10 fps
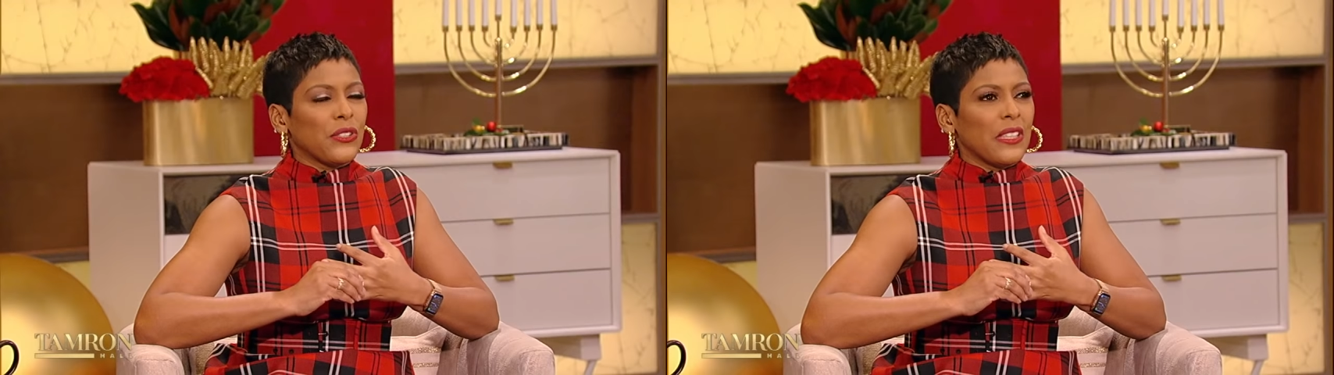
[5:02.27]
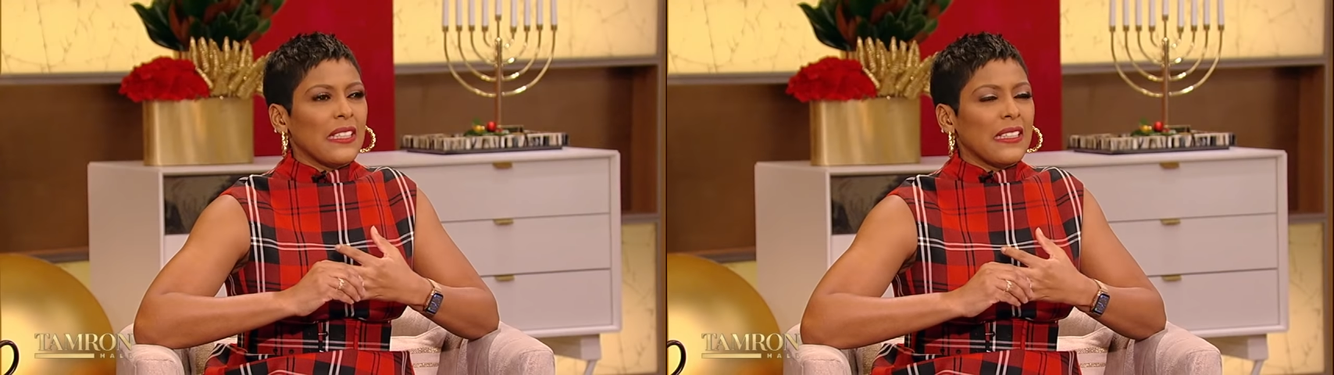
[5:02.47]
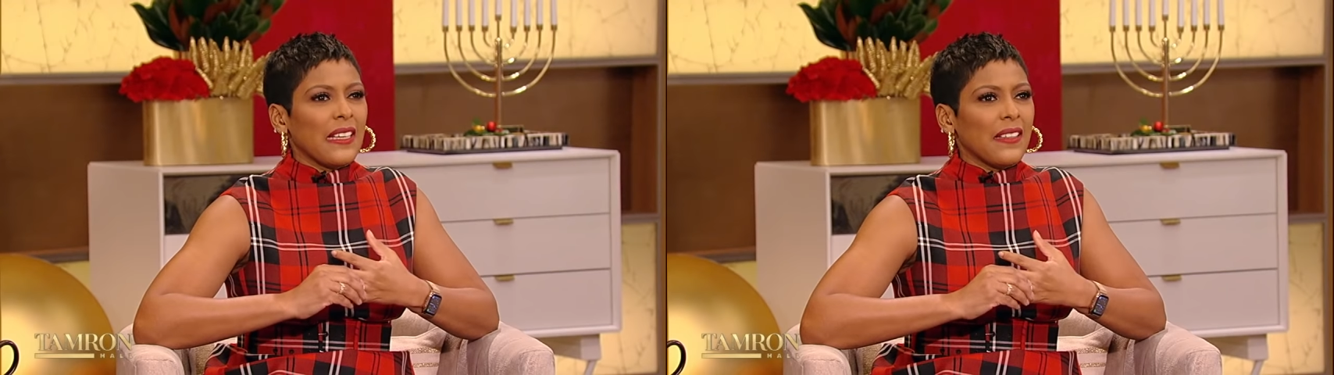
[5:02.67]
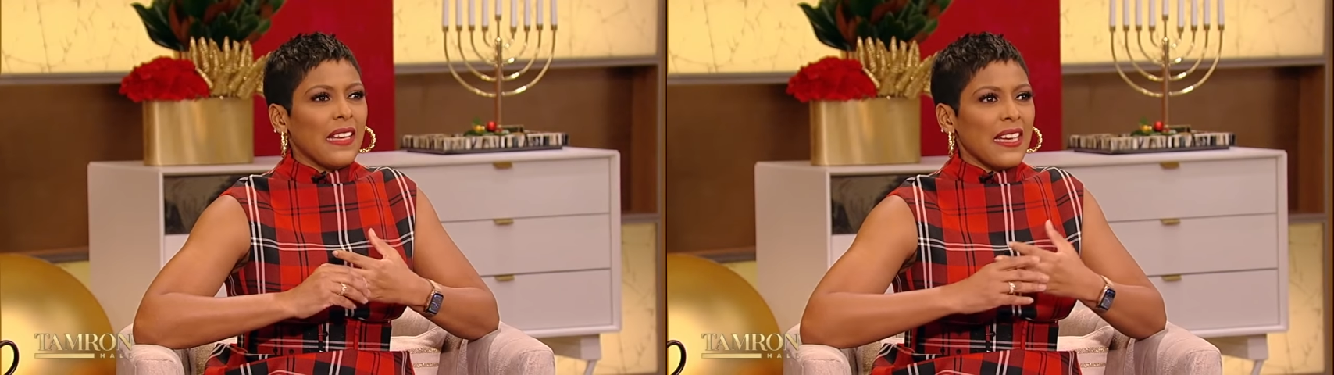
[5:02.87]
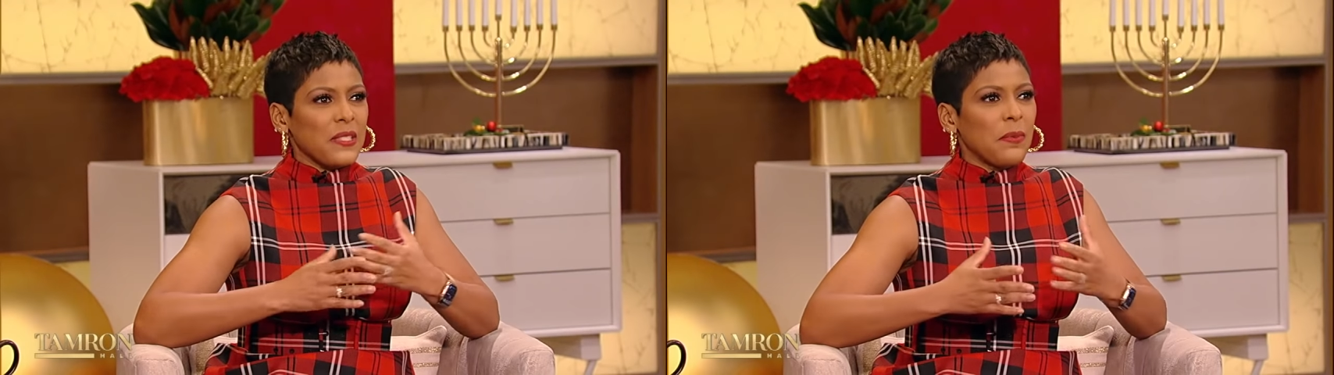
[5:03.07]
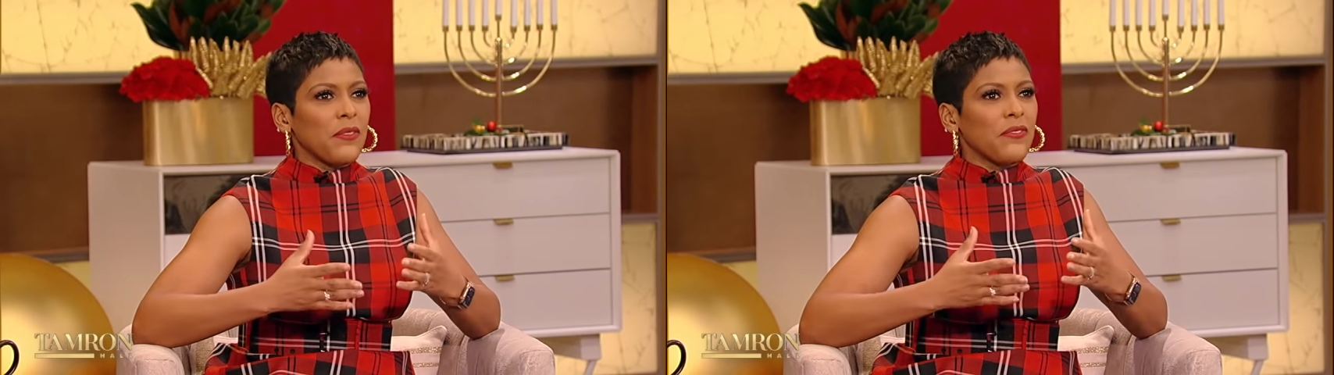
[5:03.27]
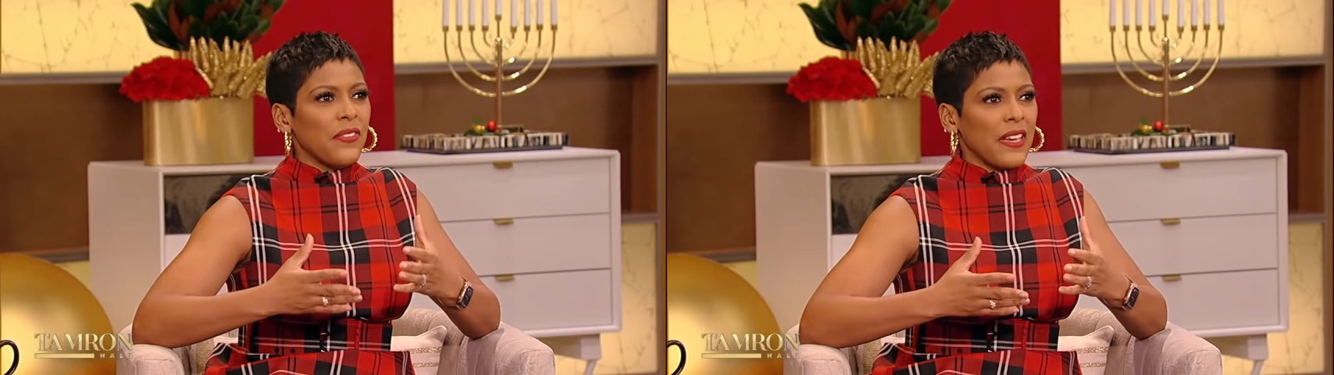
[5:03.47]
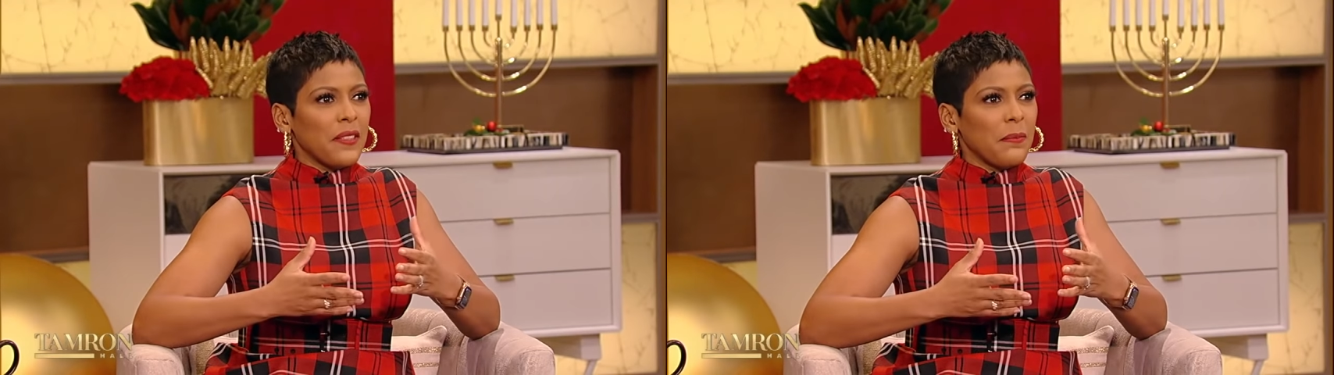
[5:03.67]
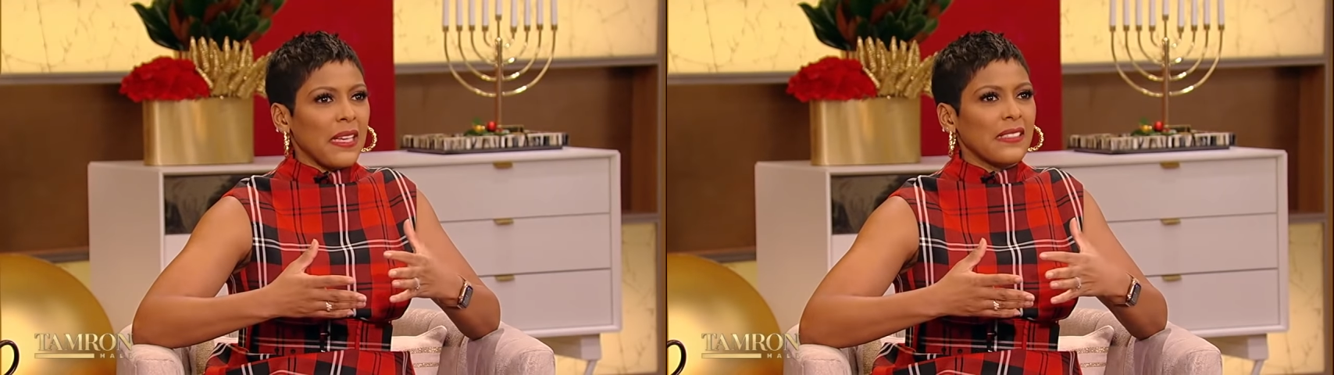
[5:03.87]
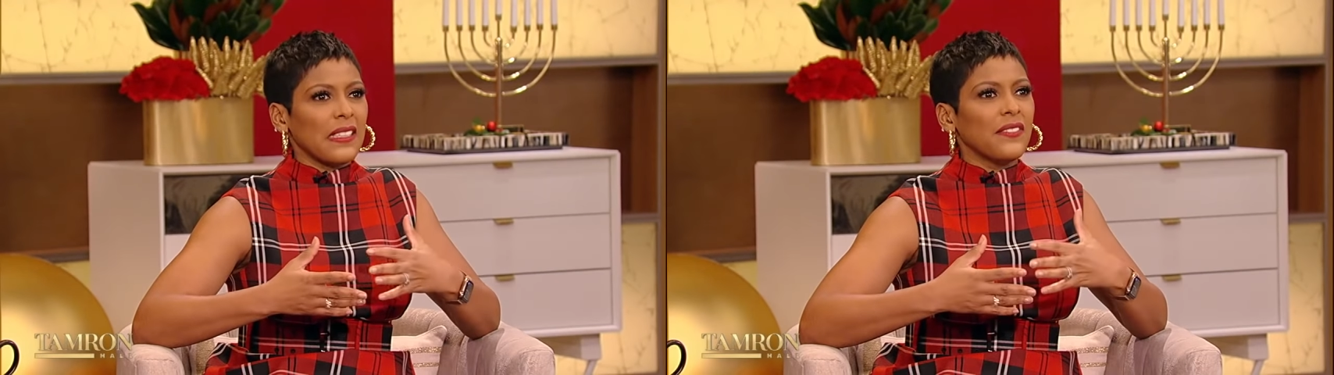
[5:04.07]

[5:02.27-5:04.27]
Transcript: journey together has been faith based,